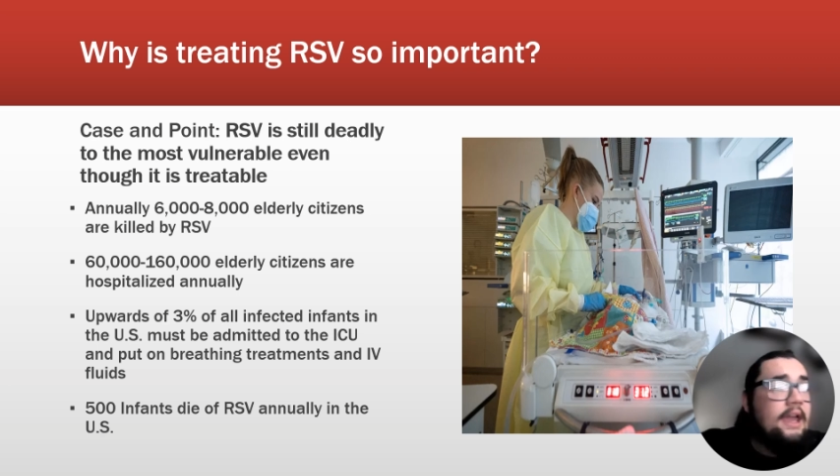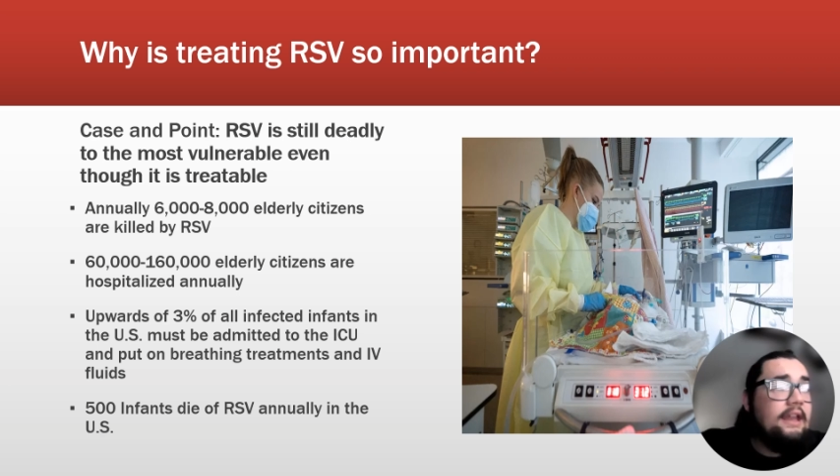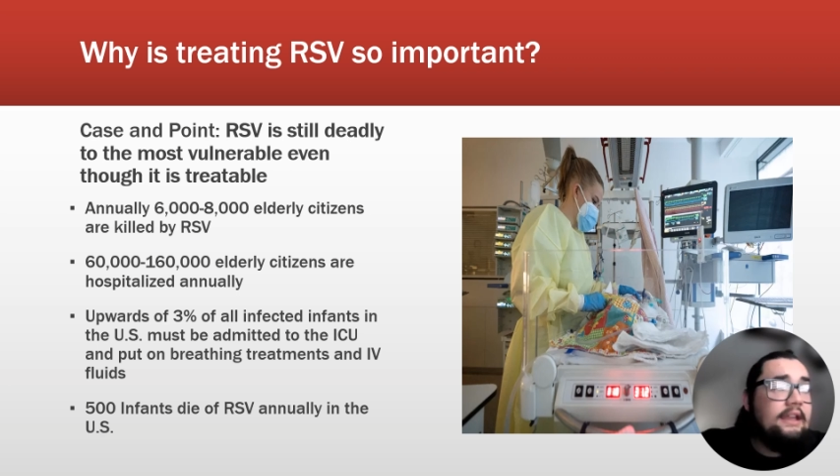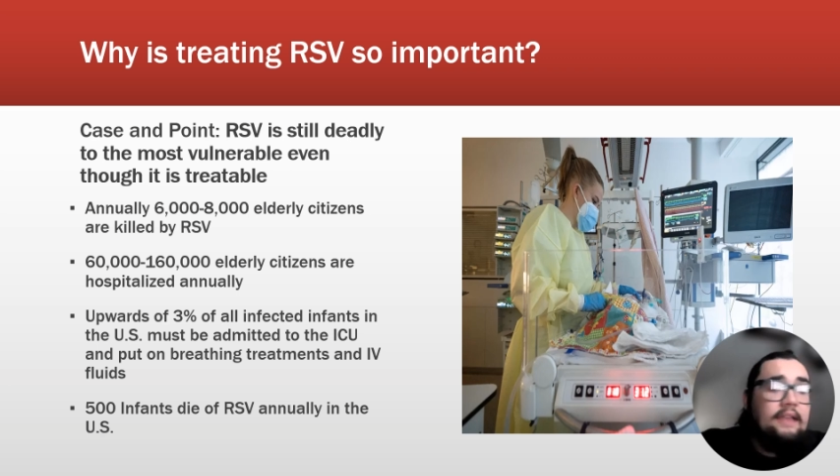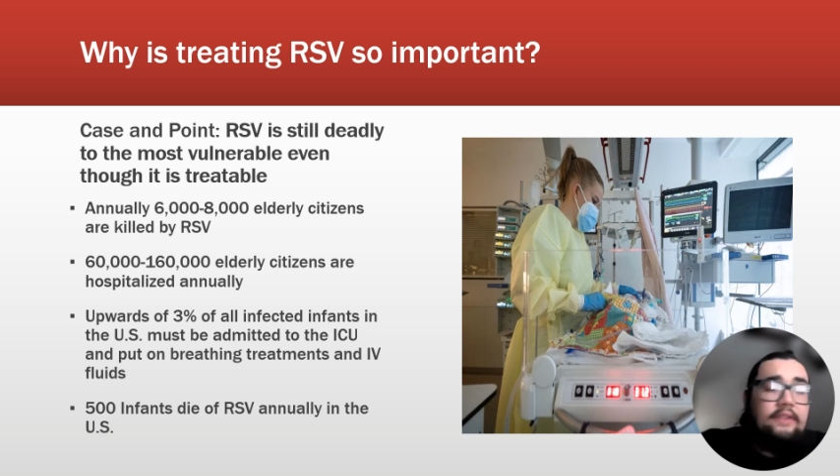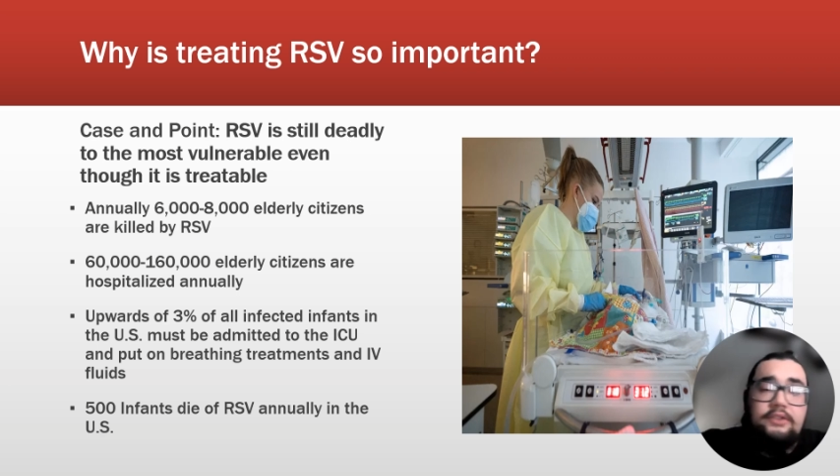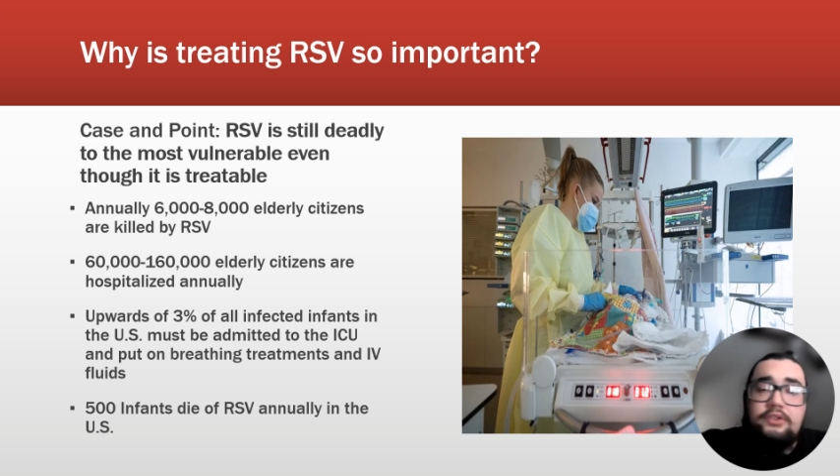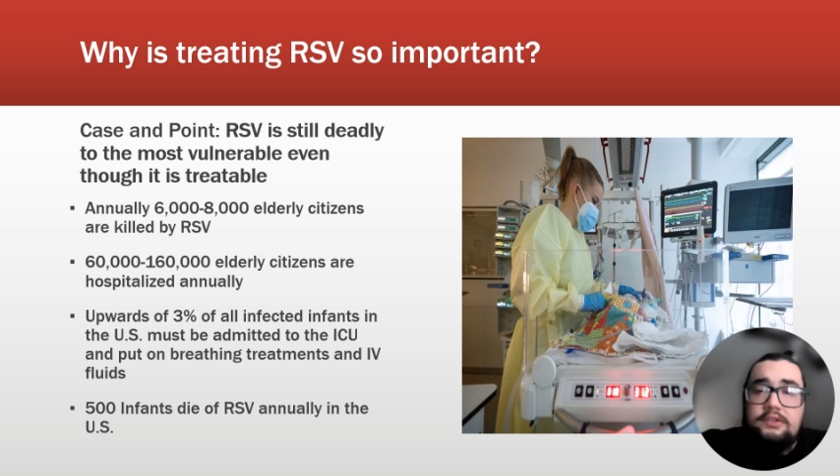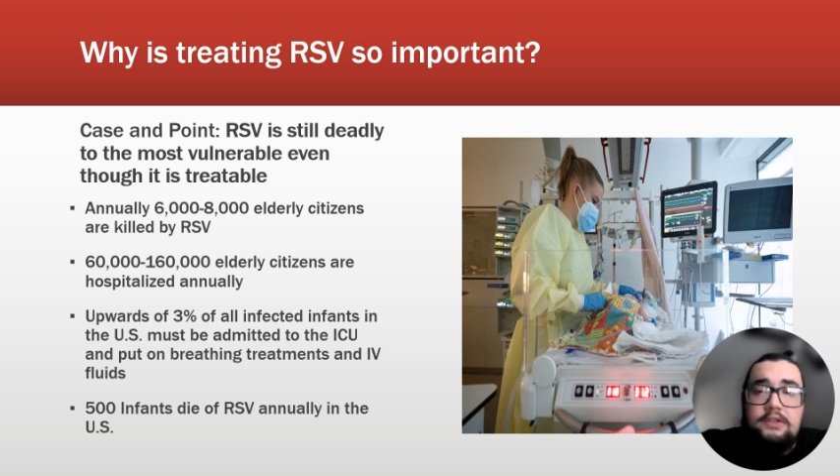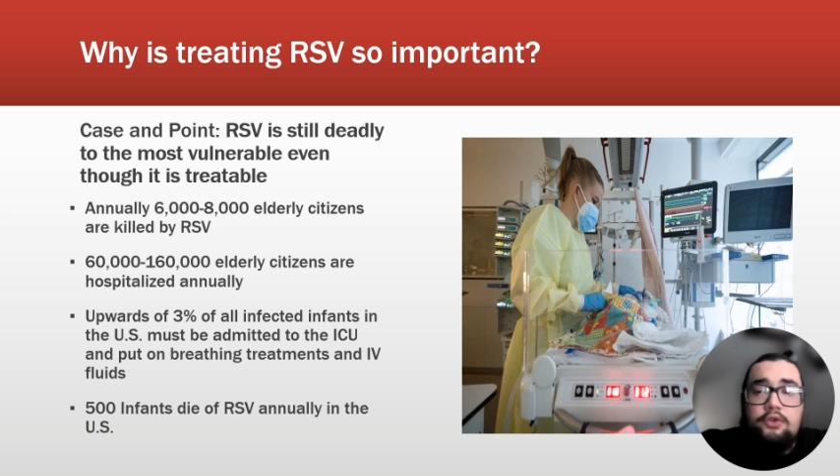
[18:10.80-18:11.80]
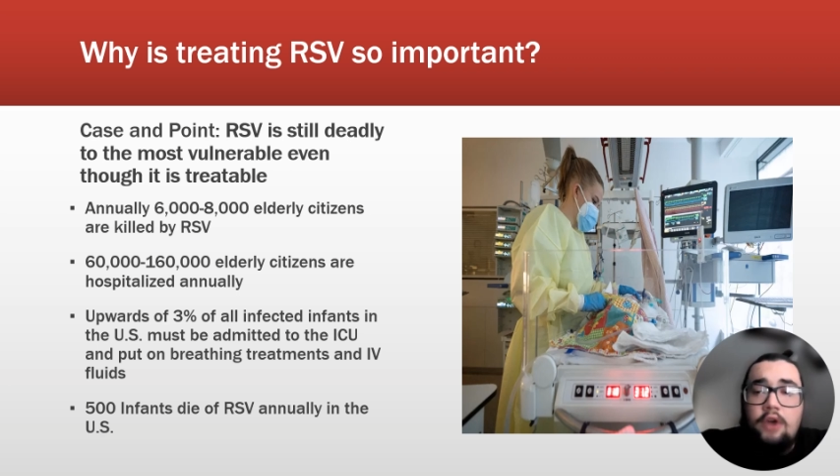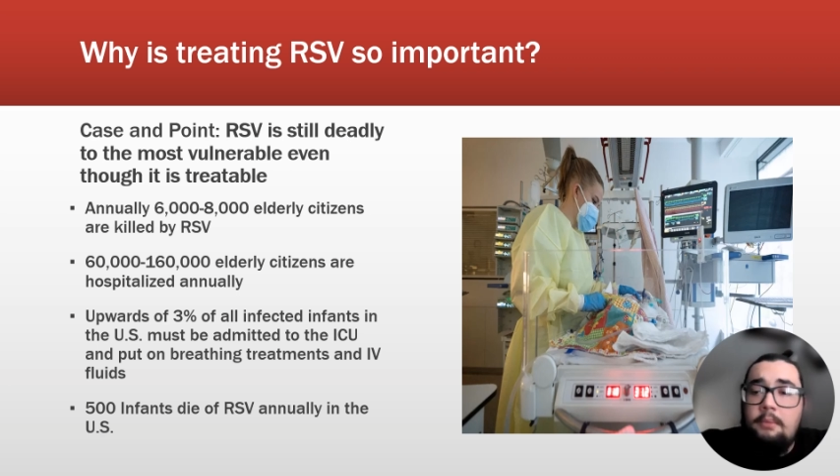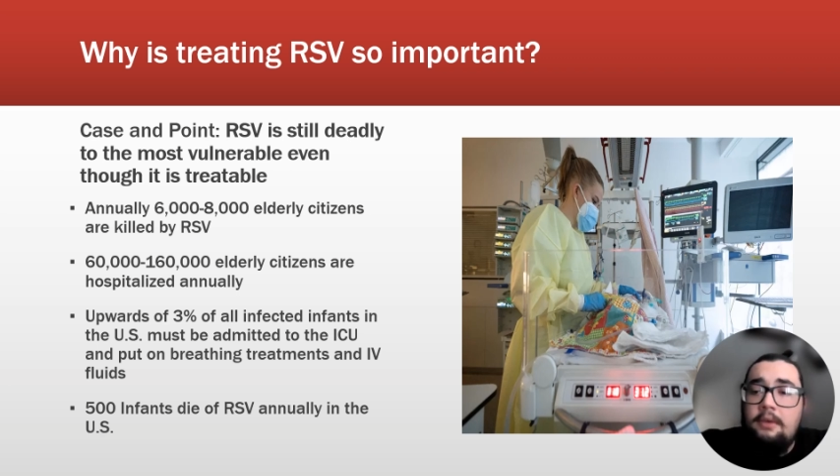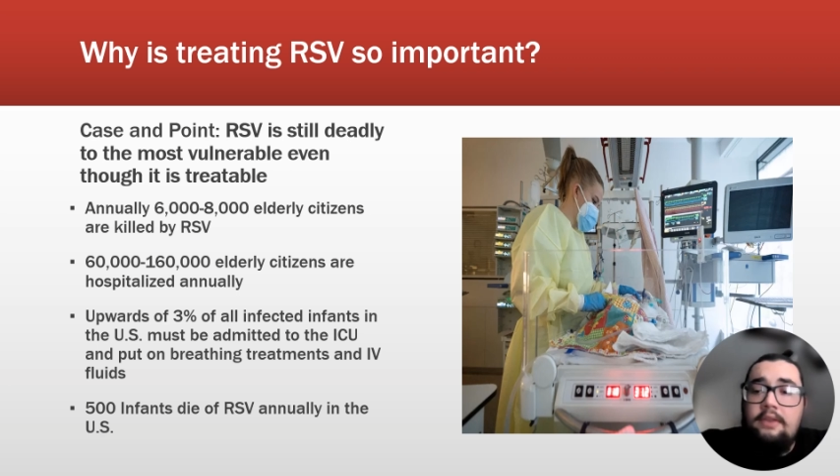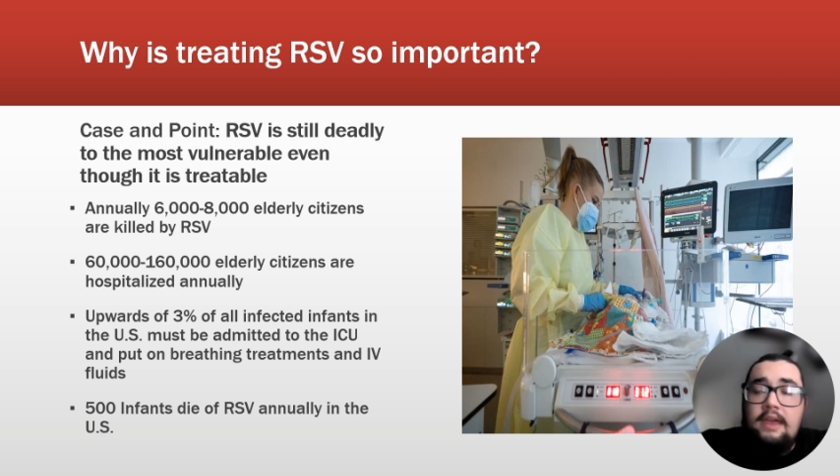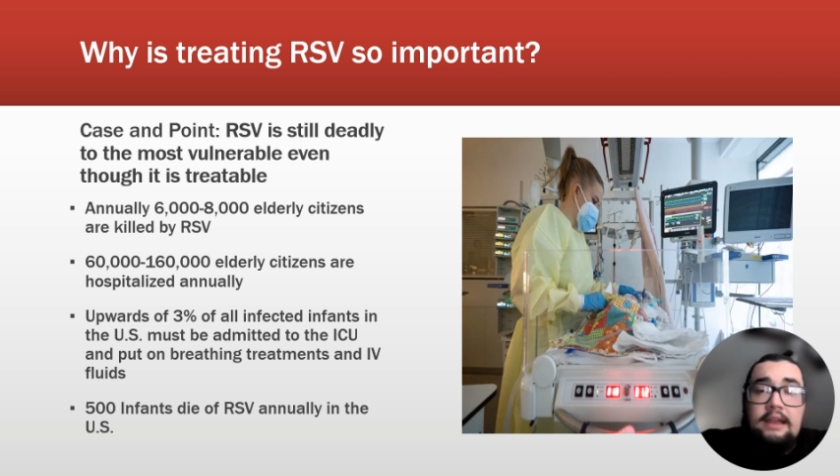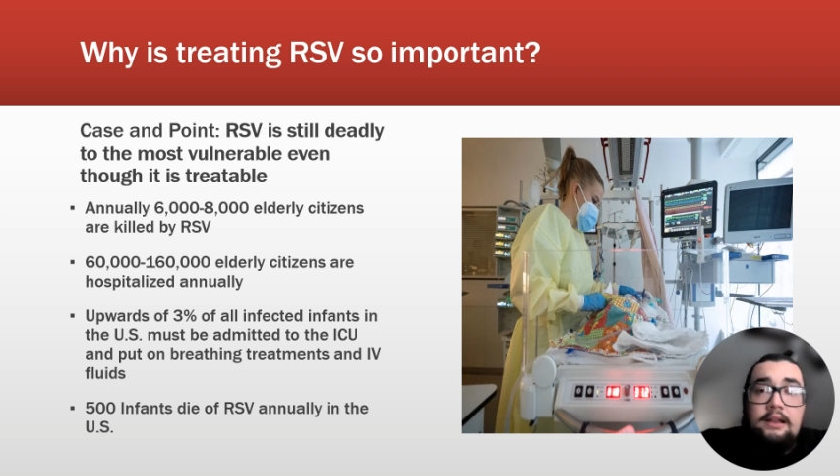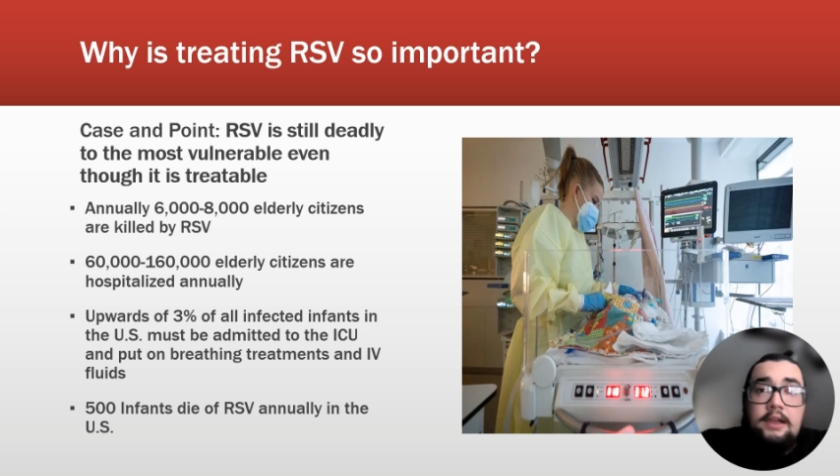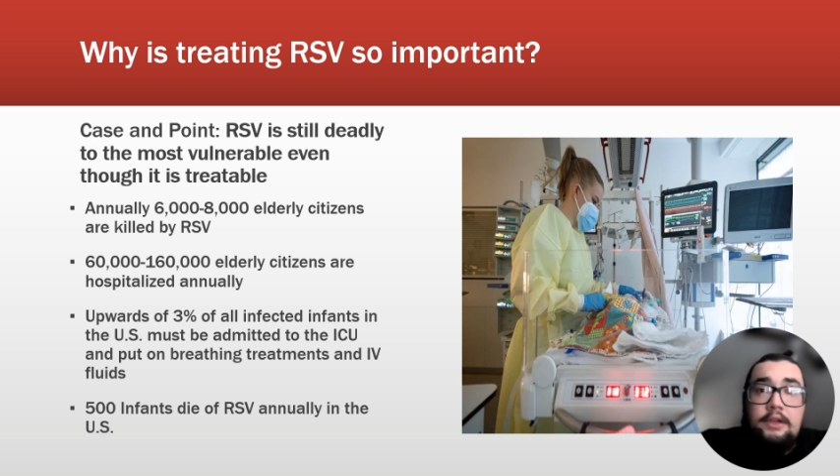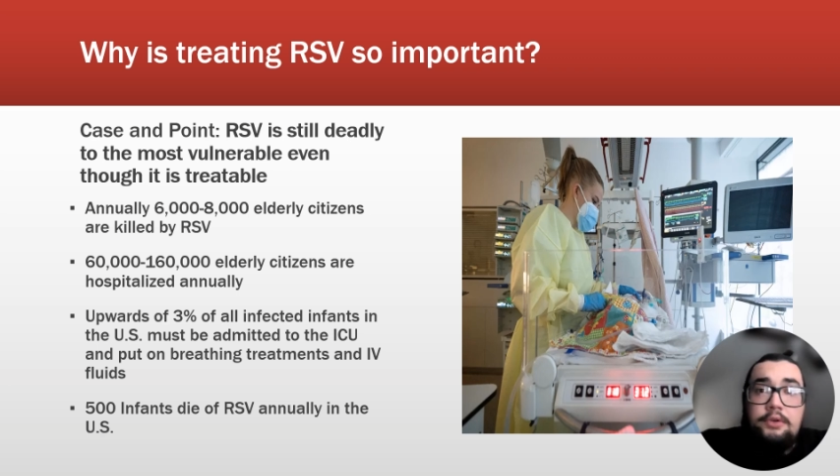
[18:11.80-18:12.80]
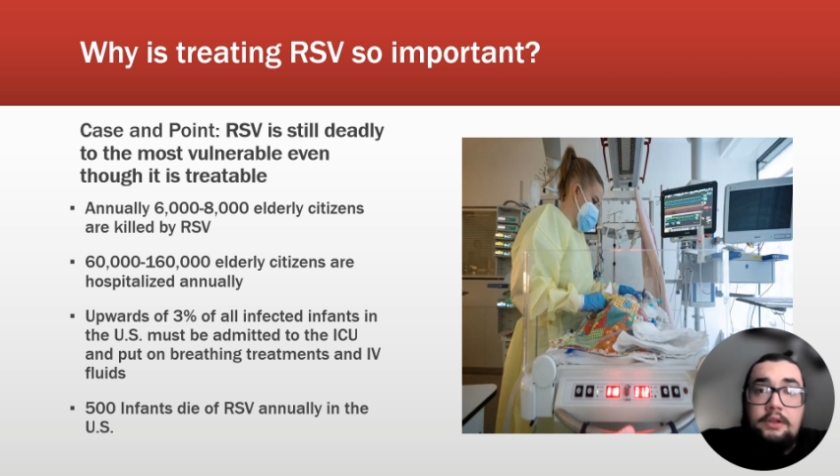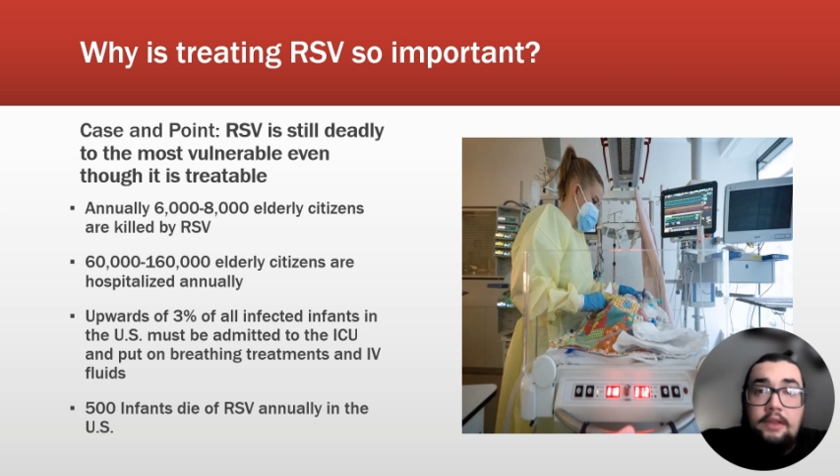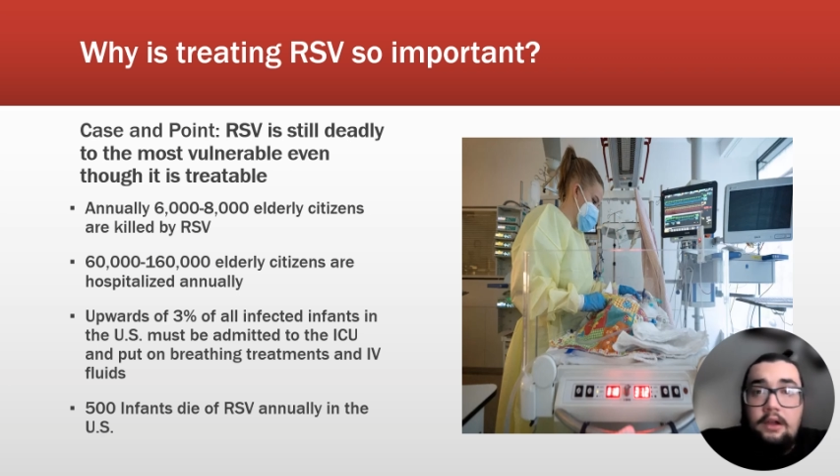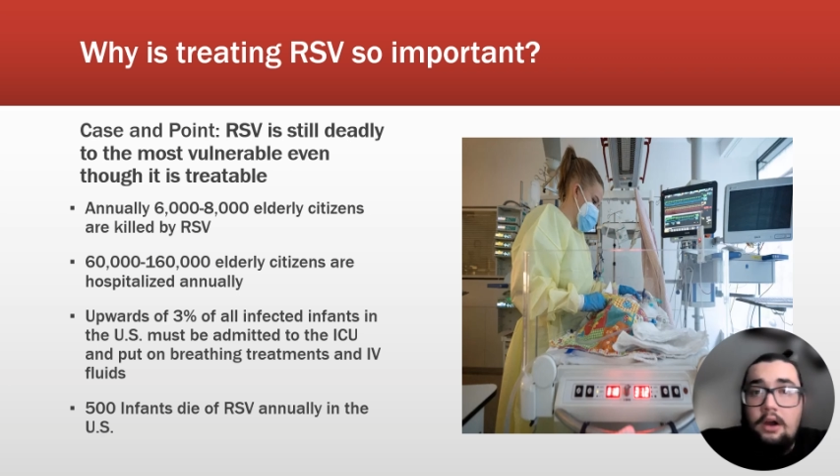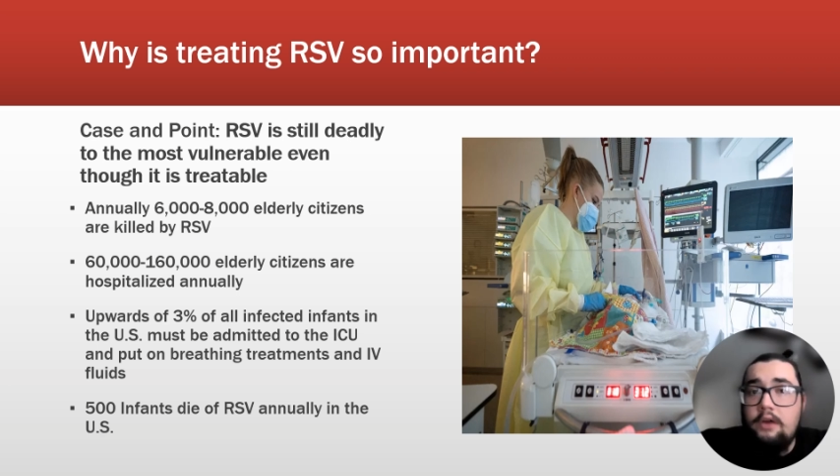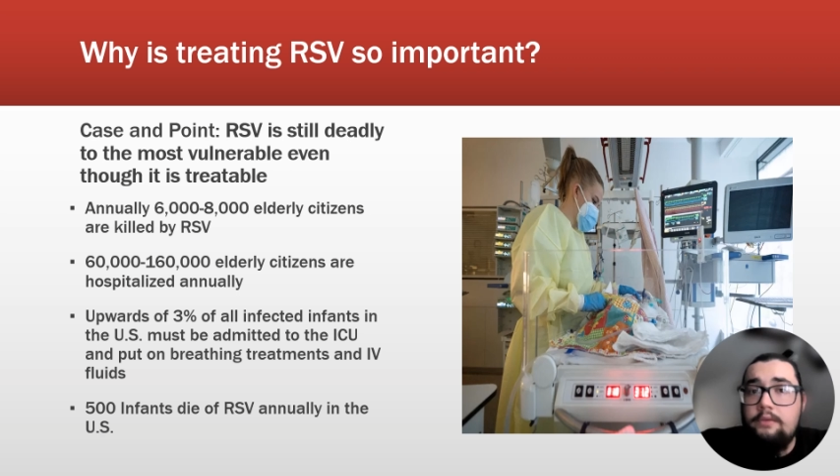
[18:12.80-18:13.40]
And again, that's just a trauma that in a country like ours,